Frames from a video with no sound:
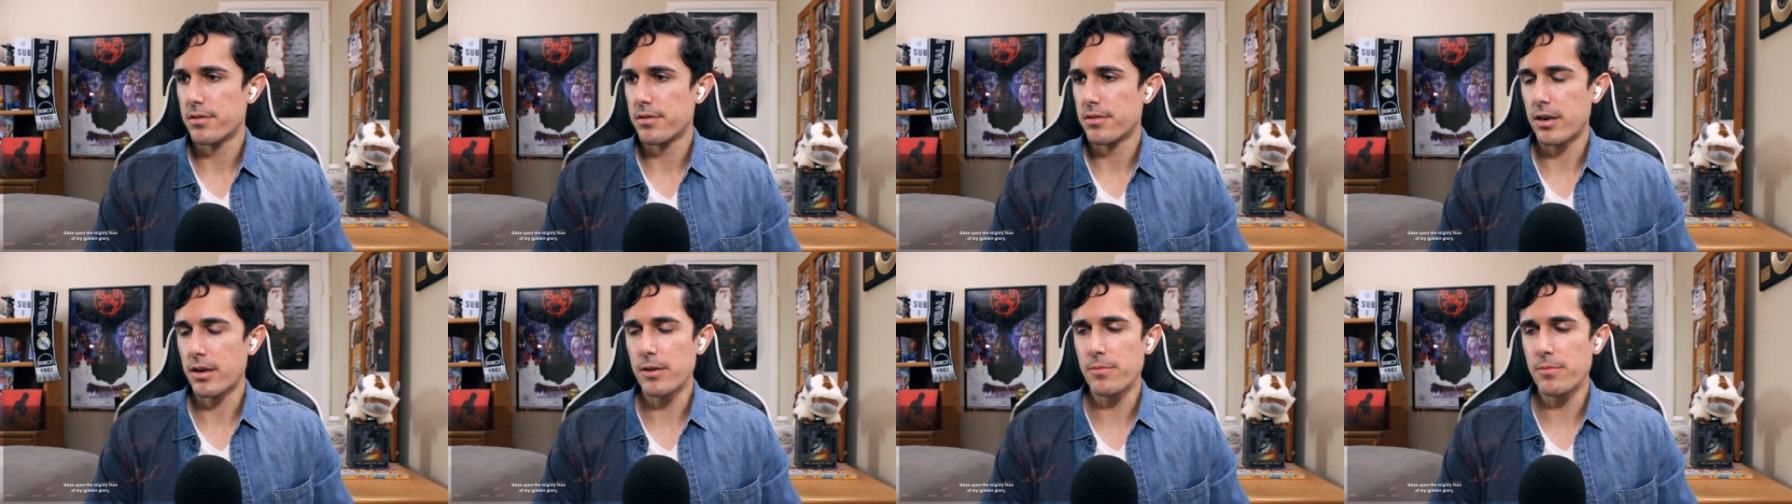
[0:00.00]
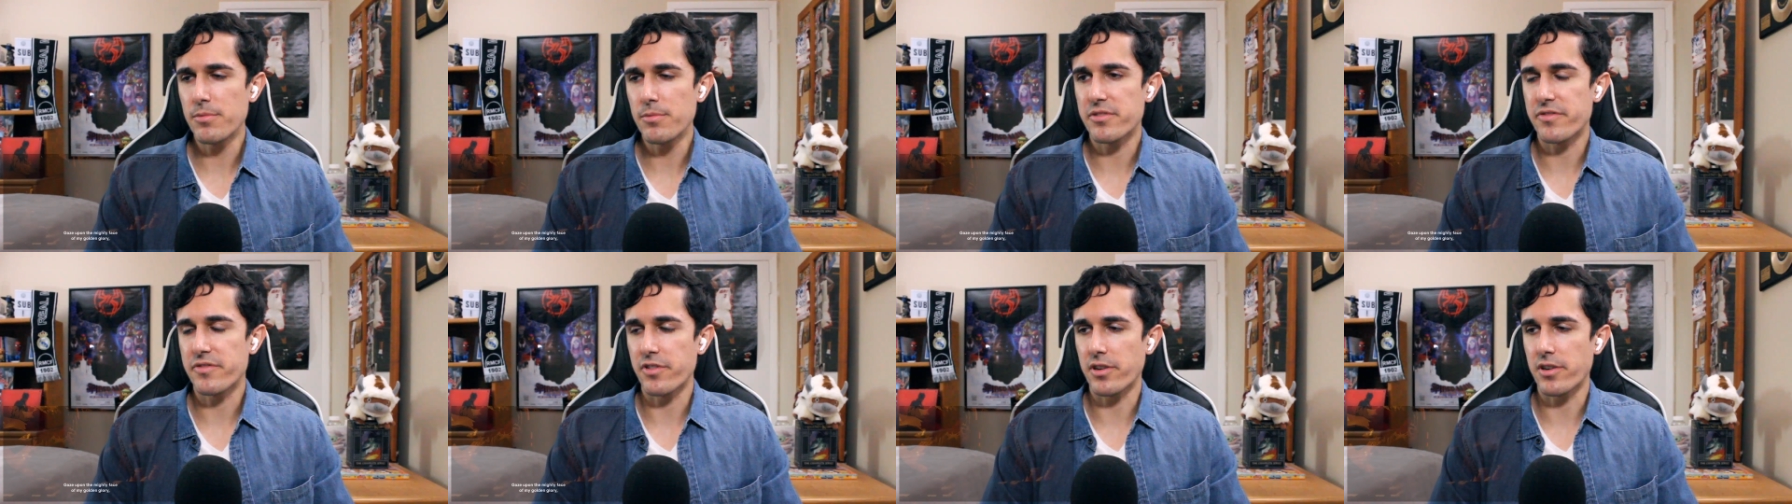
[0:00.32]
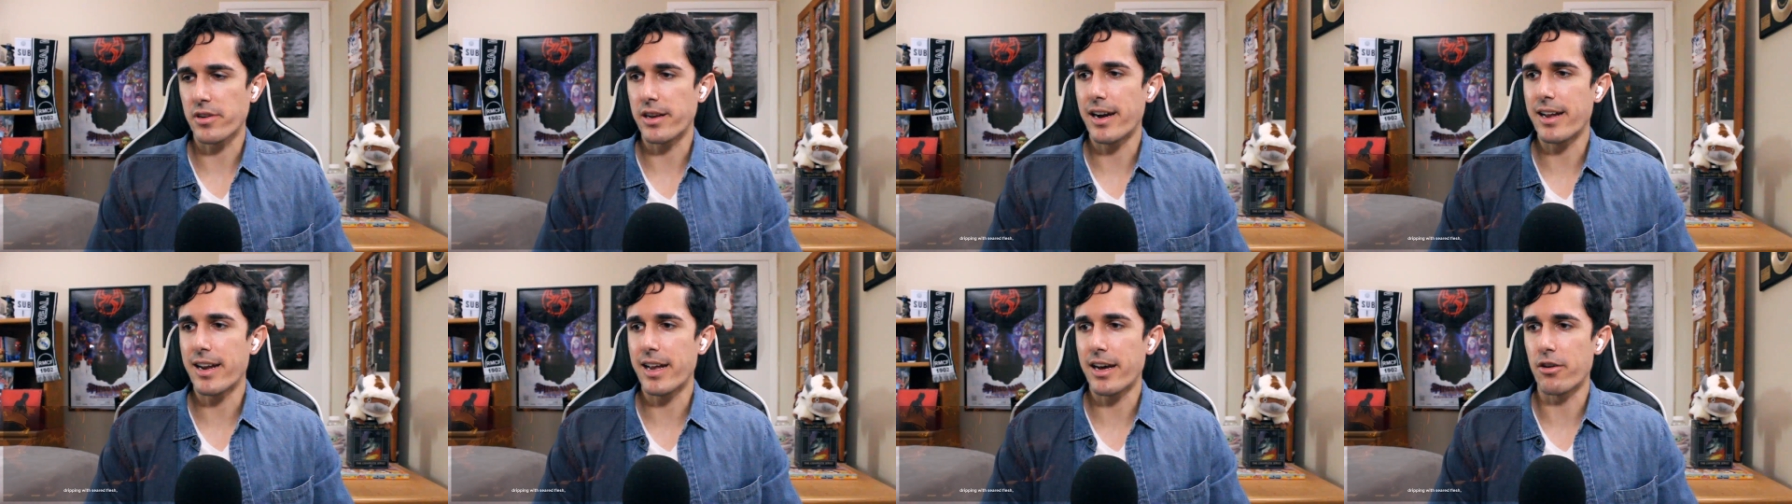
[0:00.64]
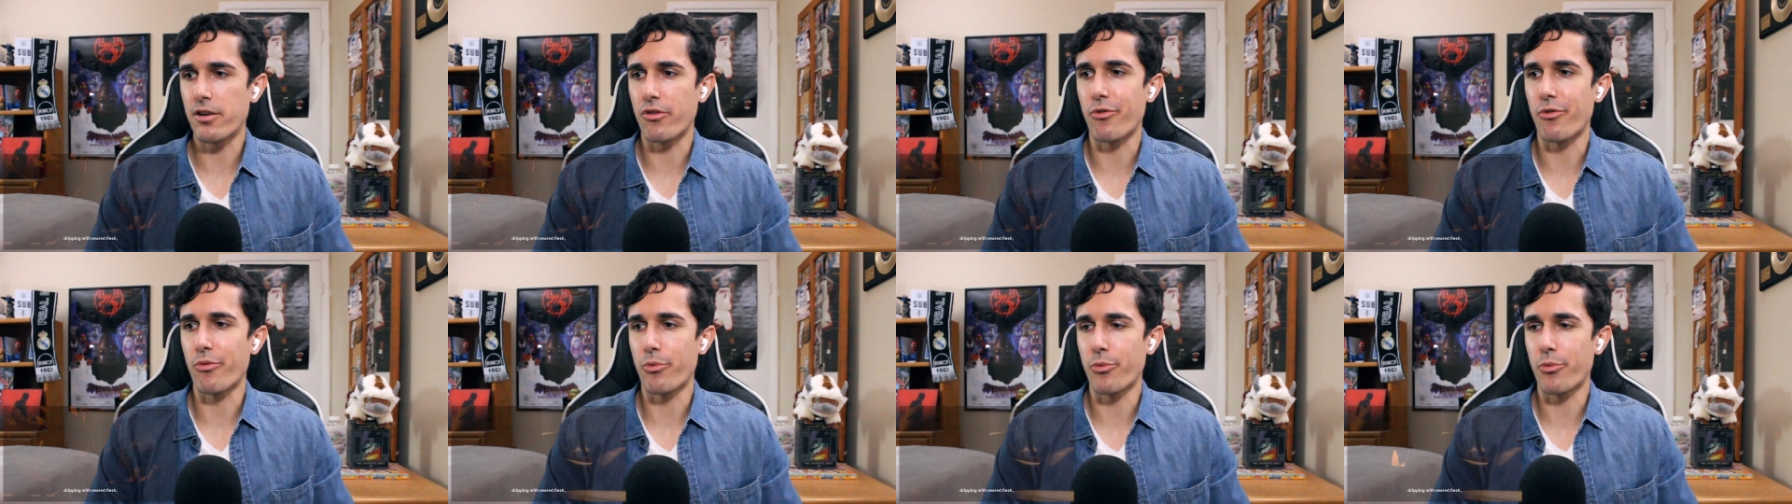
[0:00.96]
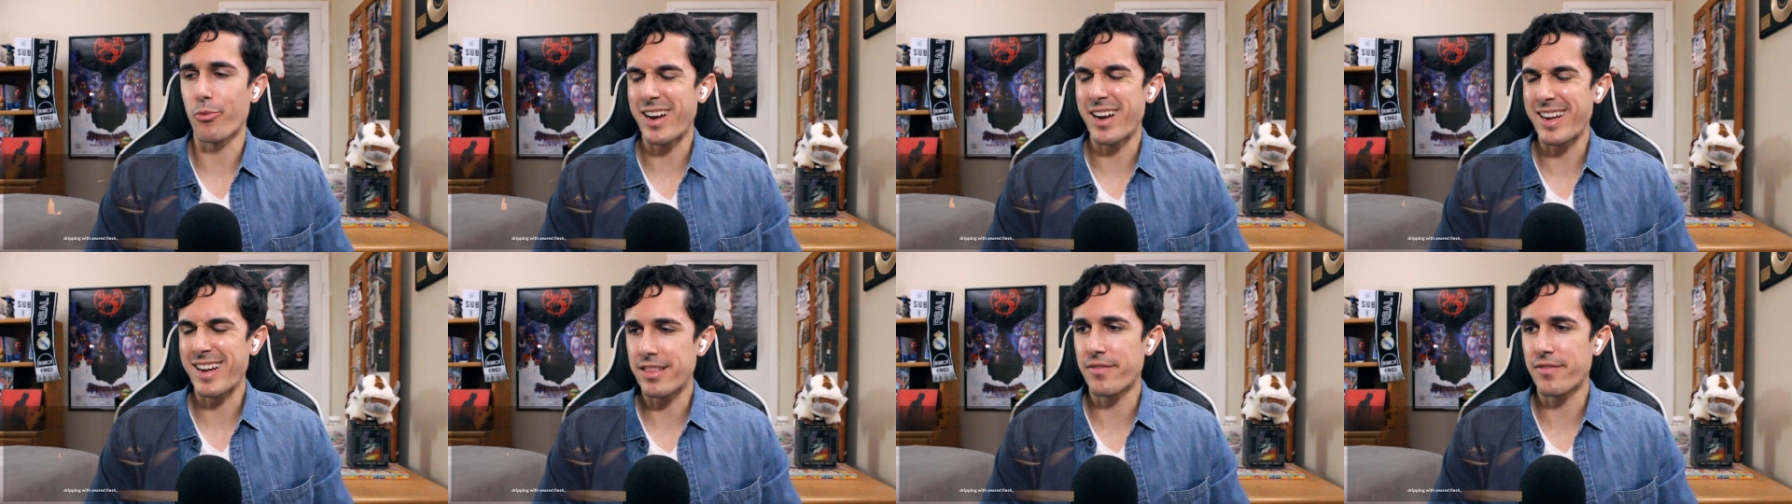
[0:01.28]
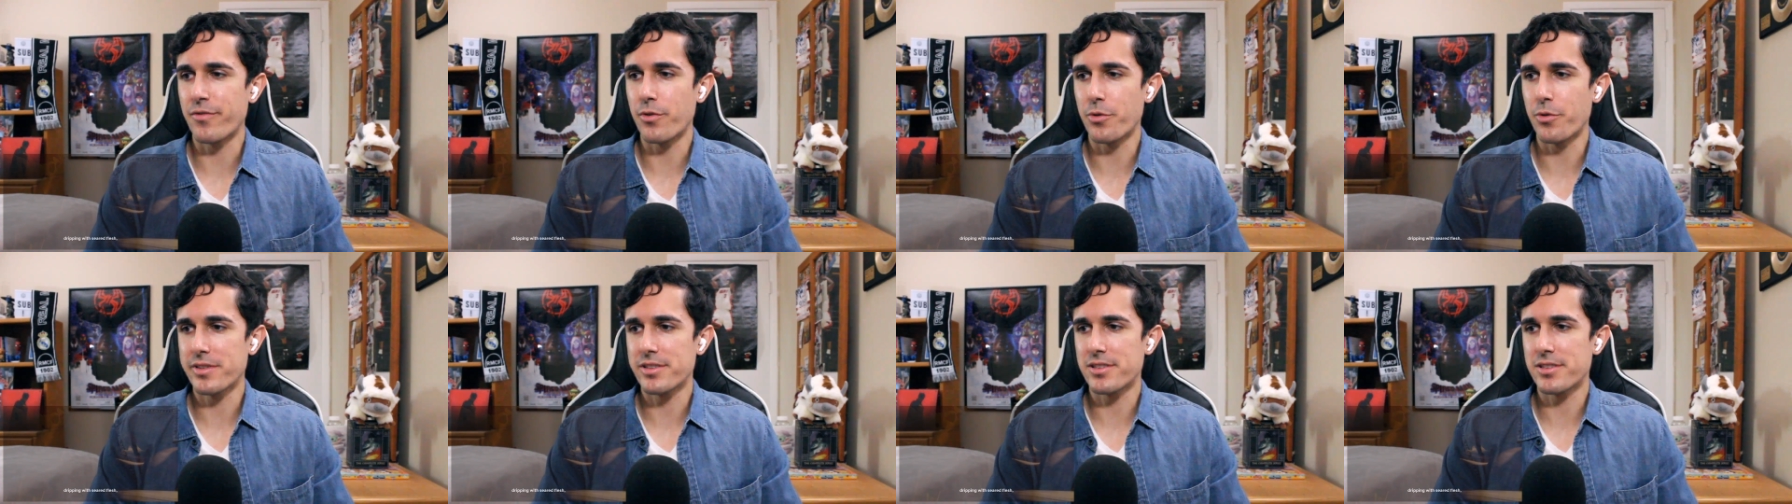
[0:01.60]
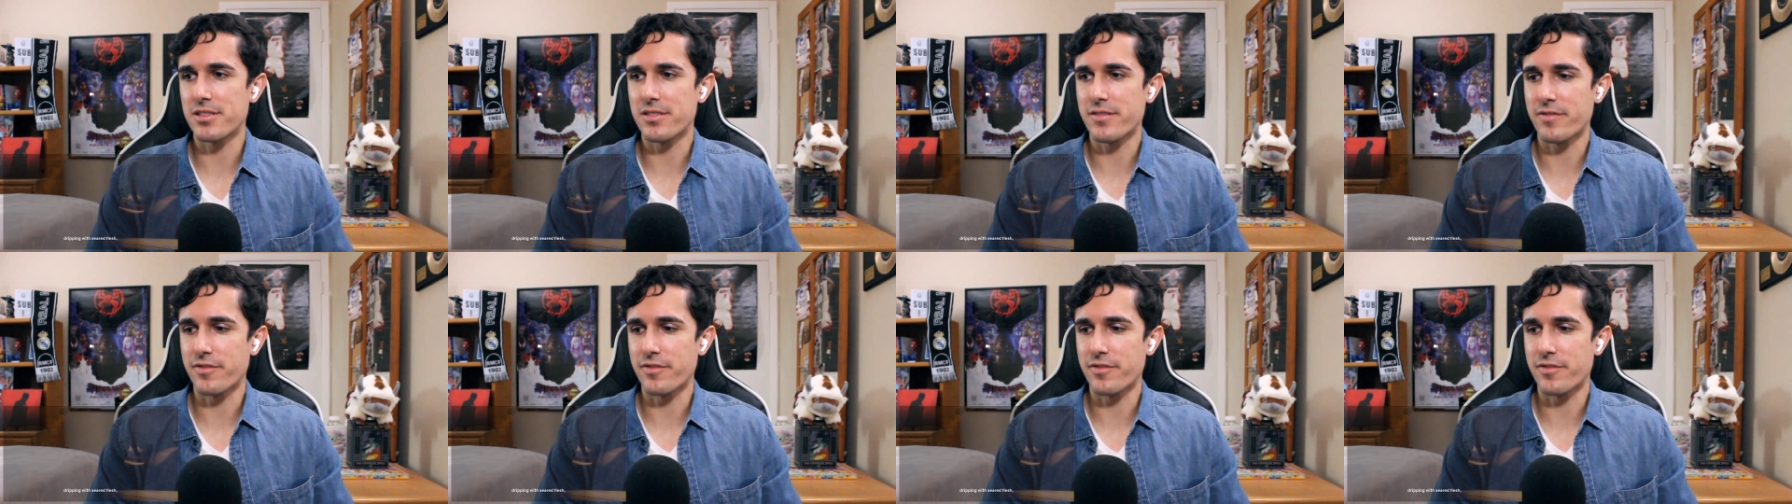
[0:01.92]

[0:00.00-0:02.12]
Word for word: I almost forgot how great the voice is